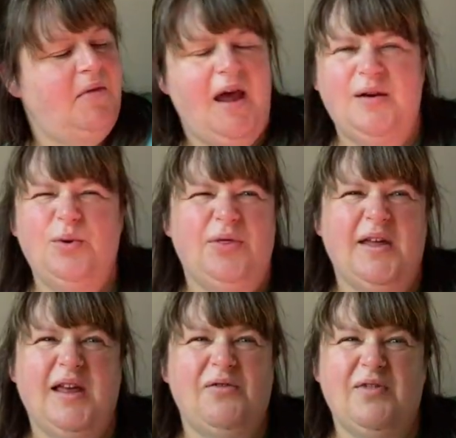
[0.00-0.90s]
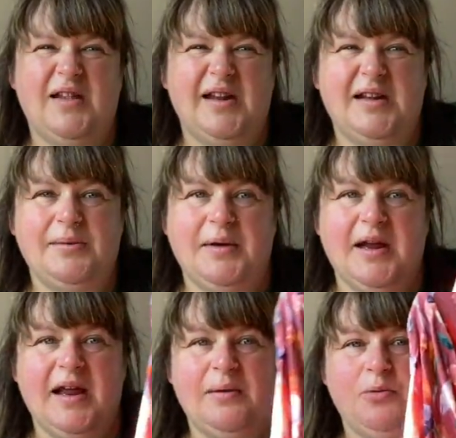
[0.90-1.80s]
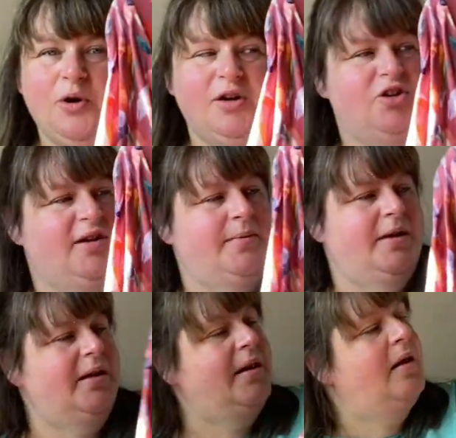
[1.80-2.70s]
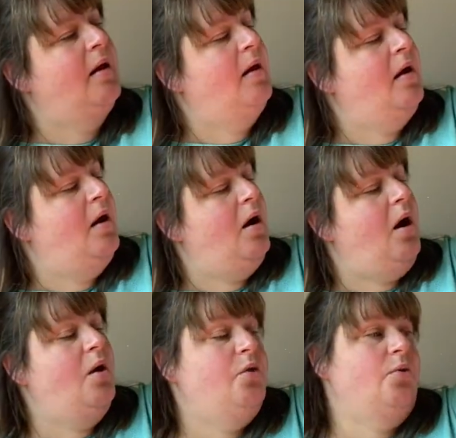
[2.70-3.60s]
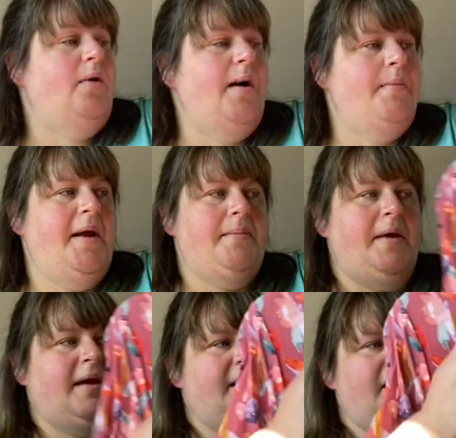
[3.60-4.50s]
I don't think I really need to make any more adjustments, although I might make an